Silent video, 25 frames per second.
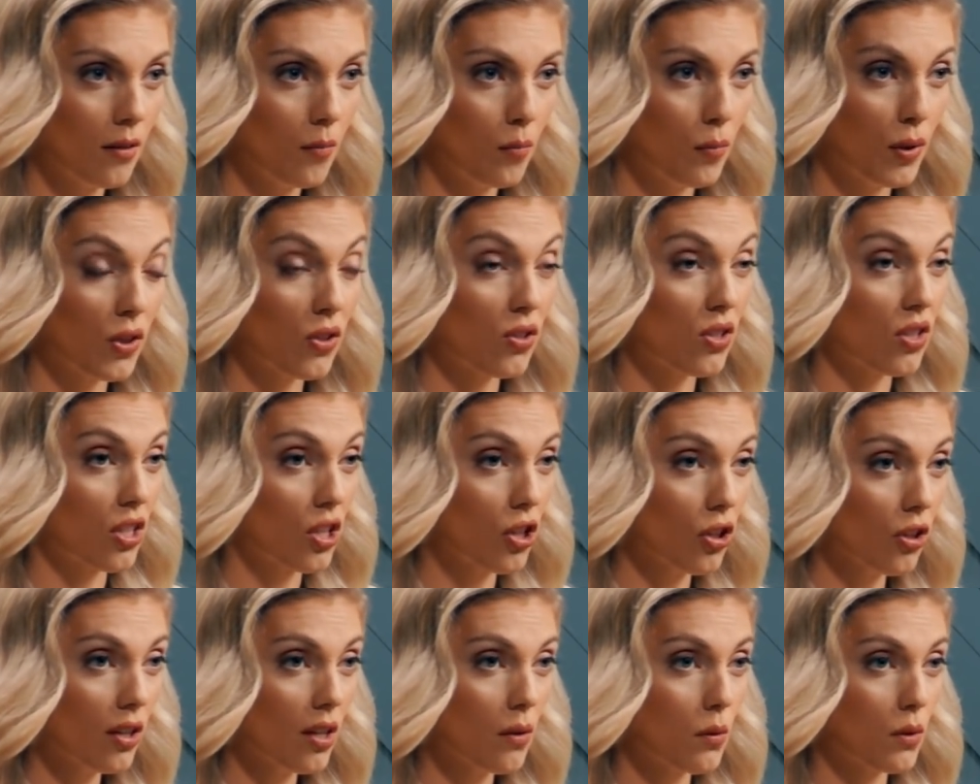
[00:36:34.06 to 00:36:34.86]
but the
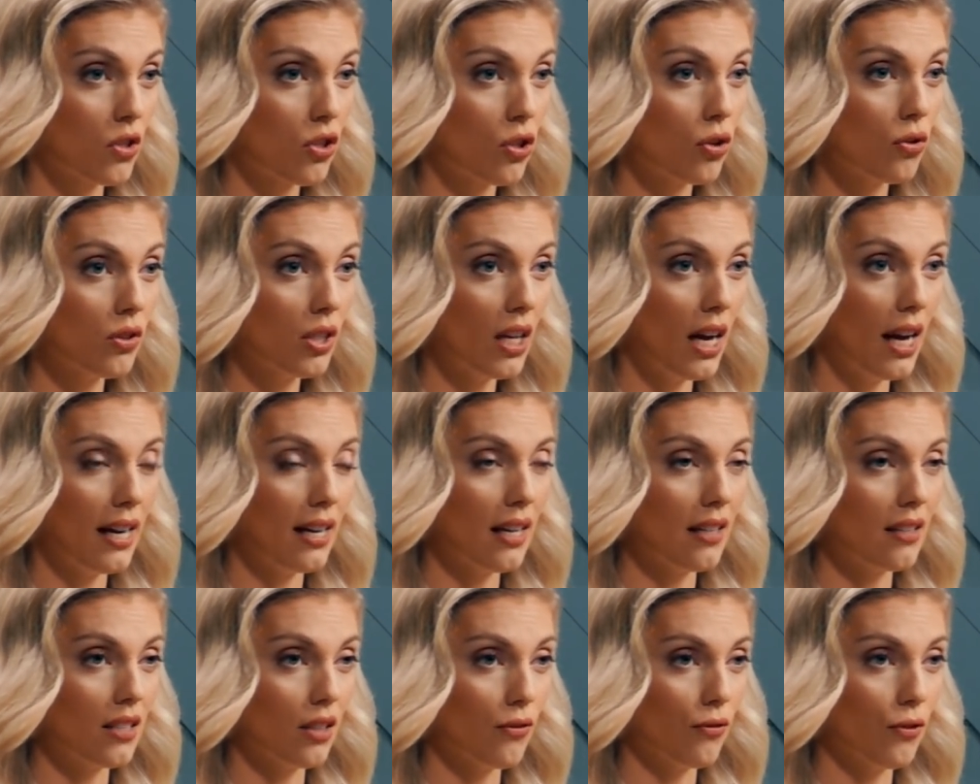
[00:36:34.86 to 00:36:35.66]
security was too tight
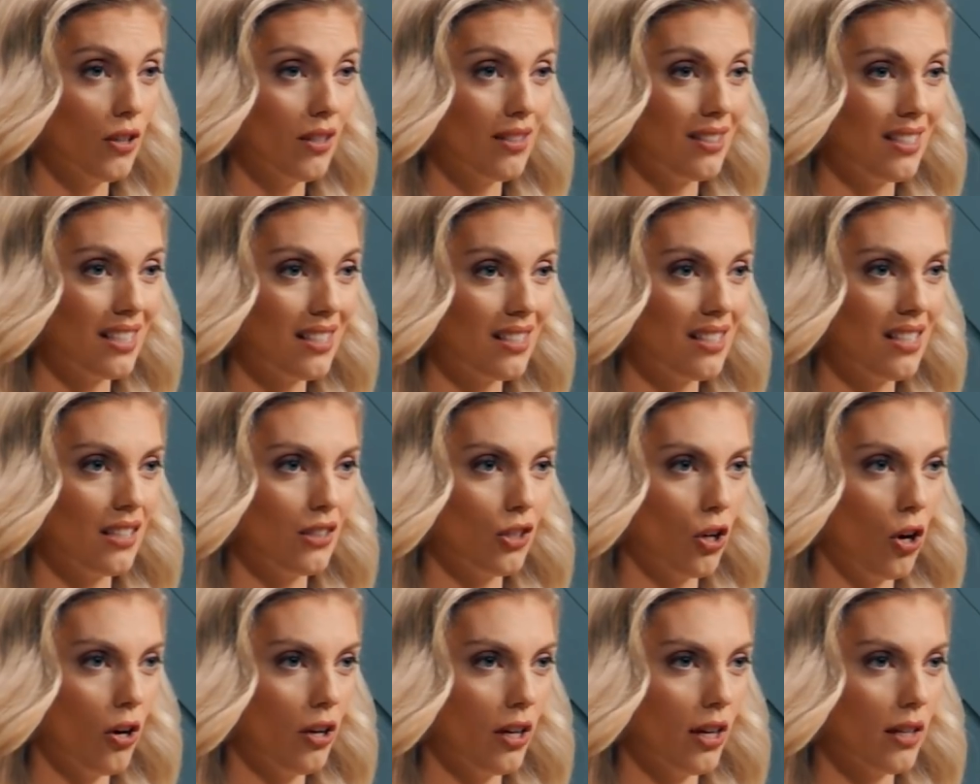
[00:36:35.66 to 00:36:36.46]
at different Disney
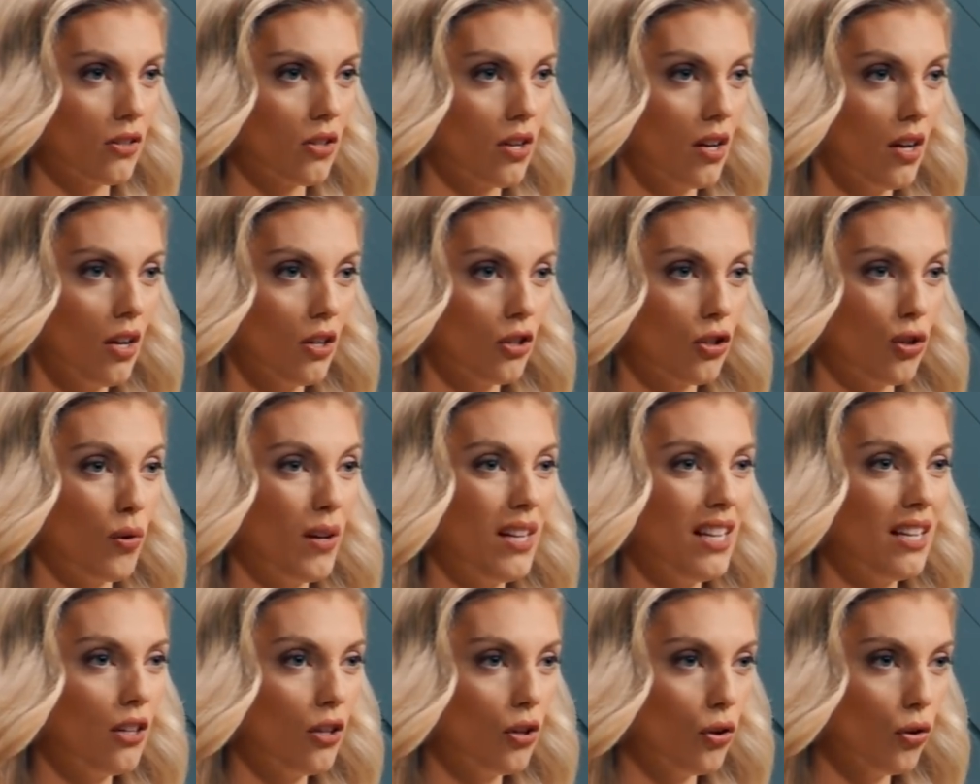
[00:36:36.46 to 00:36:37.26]
targets. So
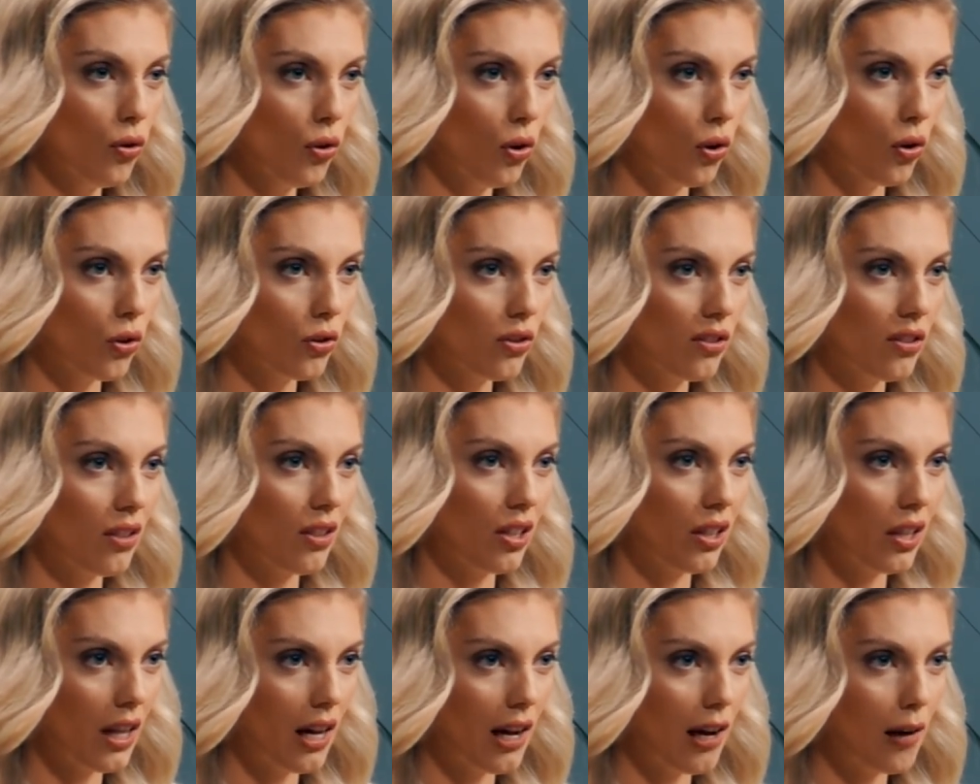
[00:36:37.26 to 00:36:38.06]
he Googled
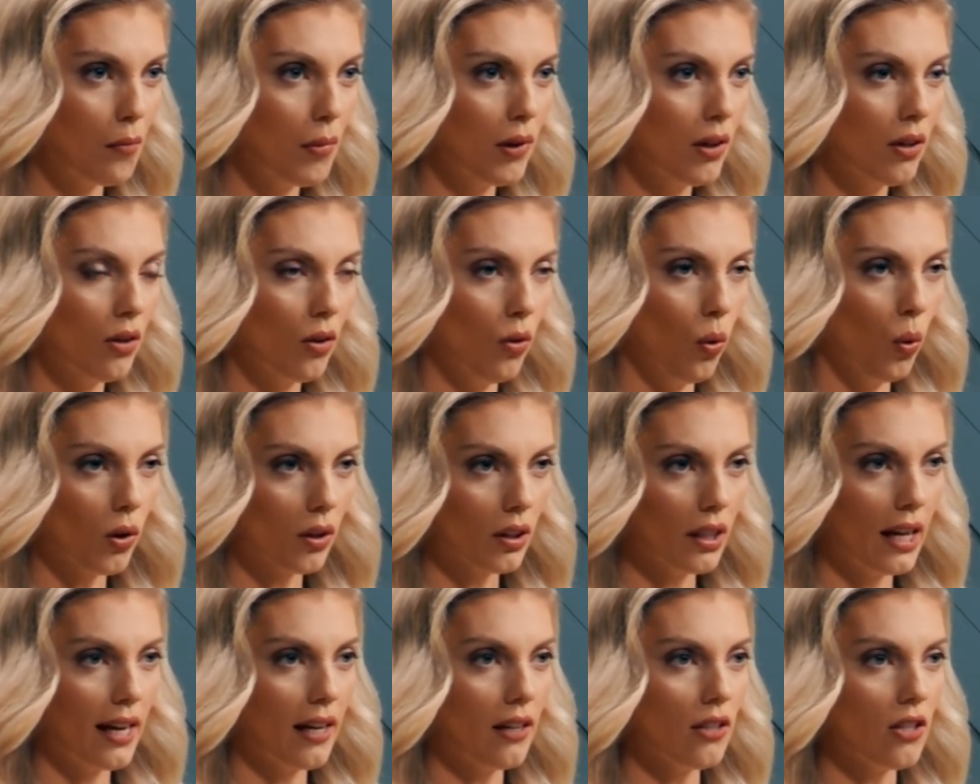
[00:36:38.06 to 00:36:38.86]
Club
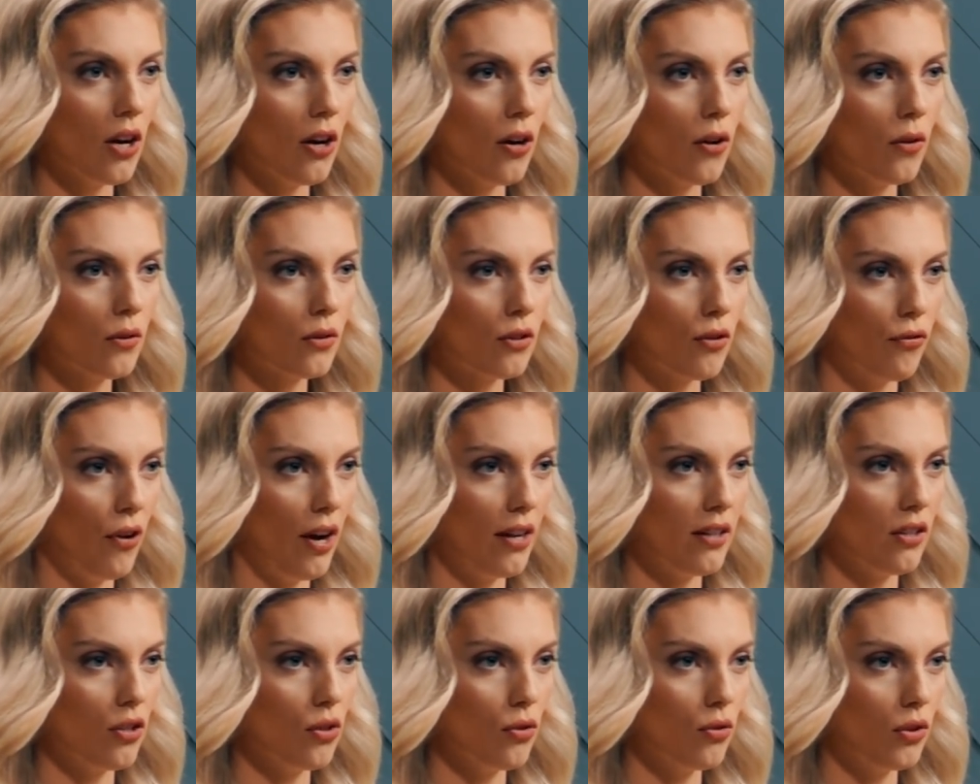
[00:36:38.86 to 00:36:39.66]
Orlando to
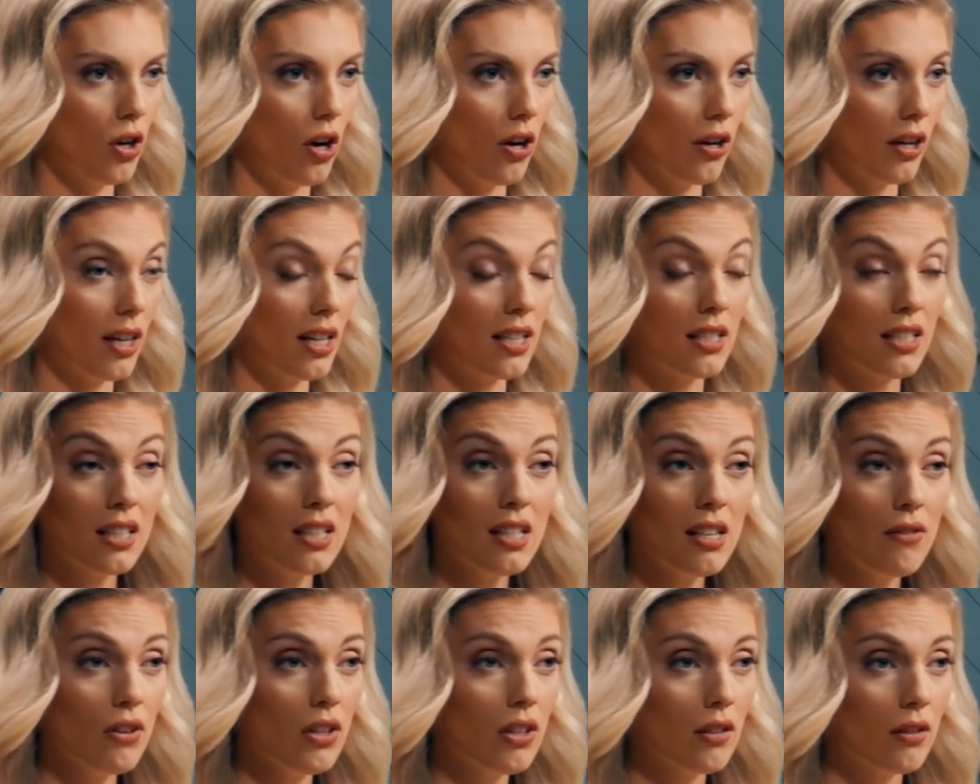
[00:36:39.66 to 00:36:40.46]
find a new target. He didn't
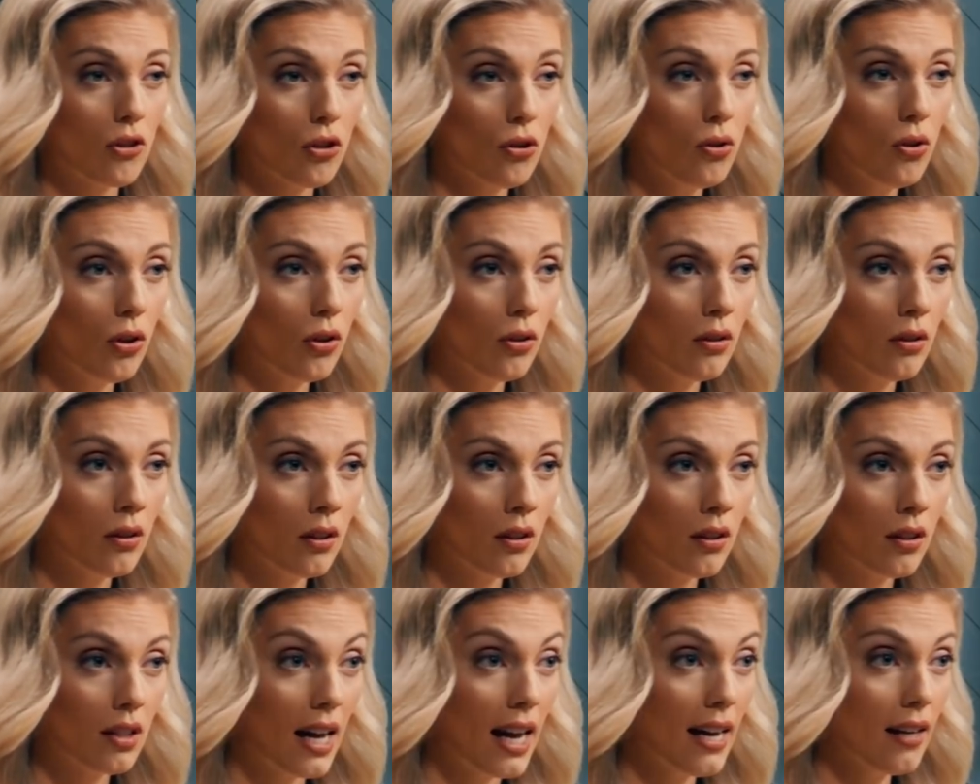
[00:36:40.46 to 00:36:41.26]
even Google
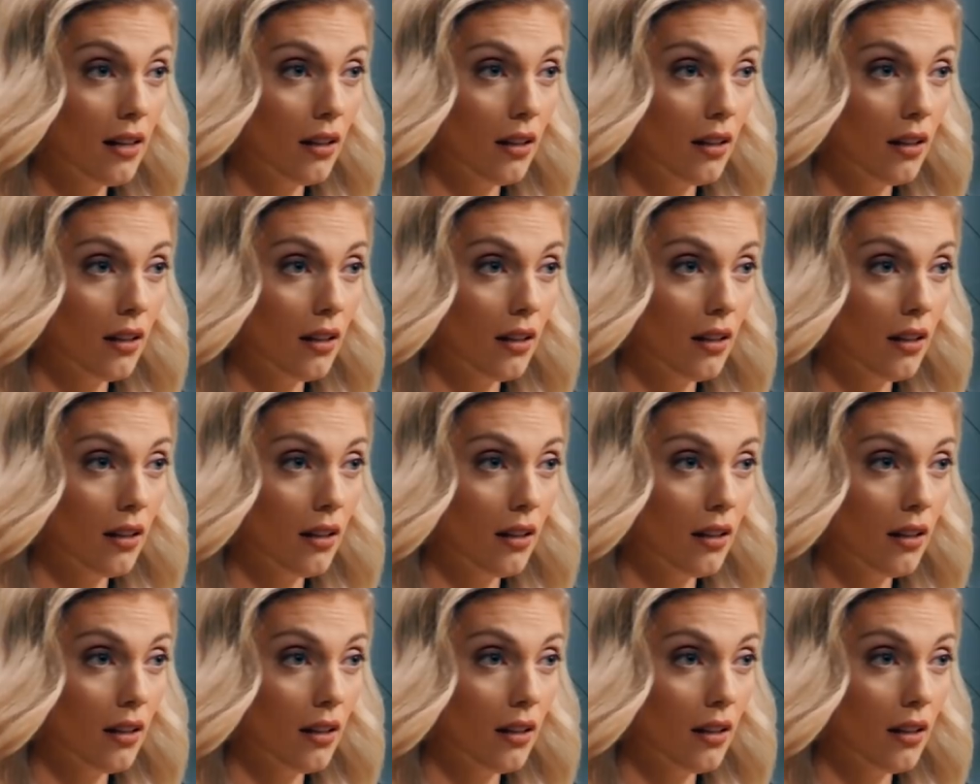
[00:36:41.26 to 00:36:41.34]
gay